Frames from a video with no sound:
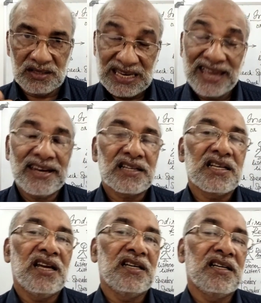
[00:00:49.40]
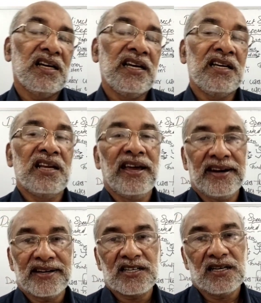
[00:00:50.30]
direct and
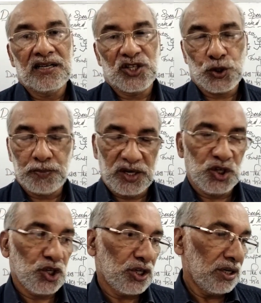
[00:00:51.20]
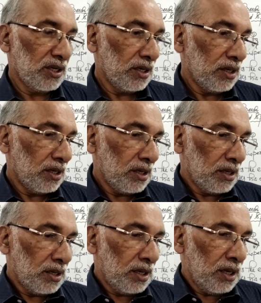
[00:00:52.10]
indirect speech.
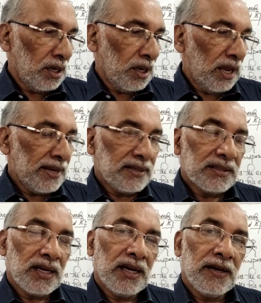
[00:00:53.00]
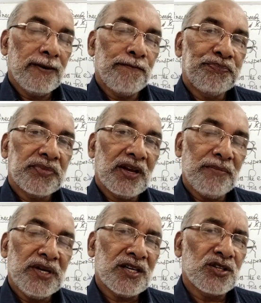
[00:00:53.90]
And
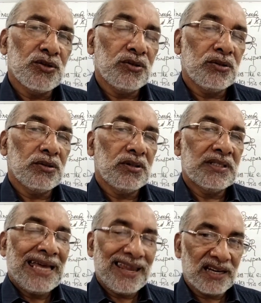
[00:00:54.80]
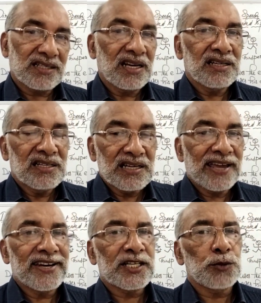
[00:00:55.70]
coming to direct and
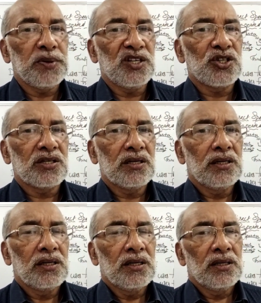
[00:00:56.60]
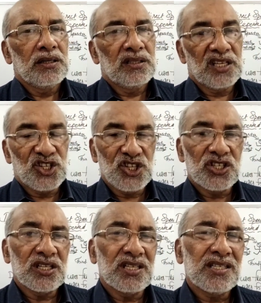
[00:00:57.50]
indirect speech, the
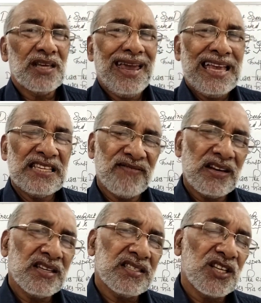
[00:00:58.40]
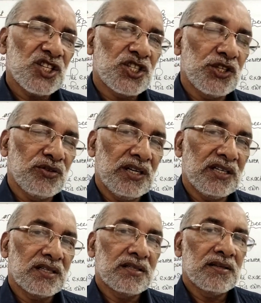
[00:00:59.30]
teachers as well as the
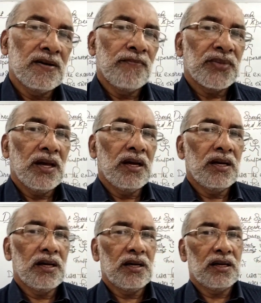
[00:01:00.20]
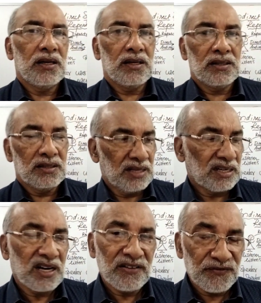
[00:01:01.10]
students, they
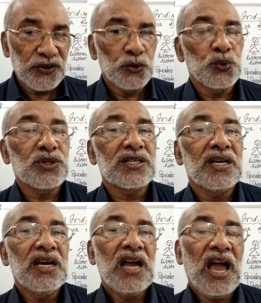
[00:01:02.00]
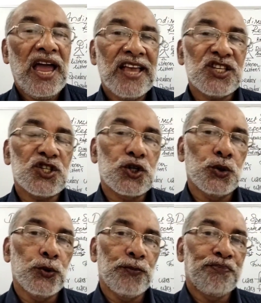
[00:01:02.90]
are confused as
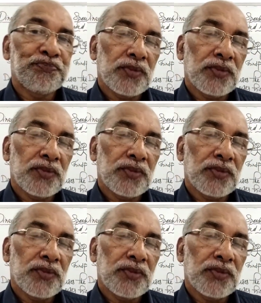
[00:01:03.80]
to